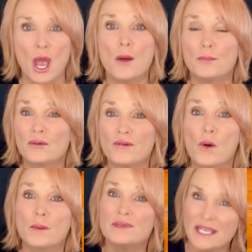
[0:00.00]

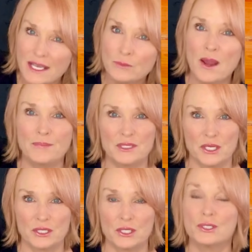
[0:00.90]
Perform 10
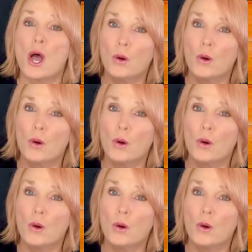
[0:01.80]
repetitions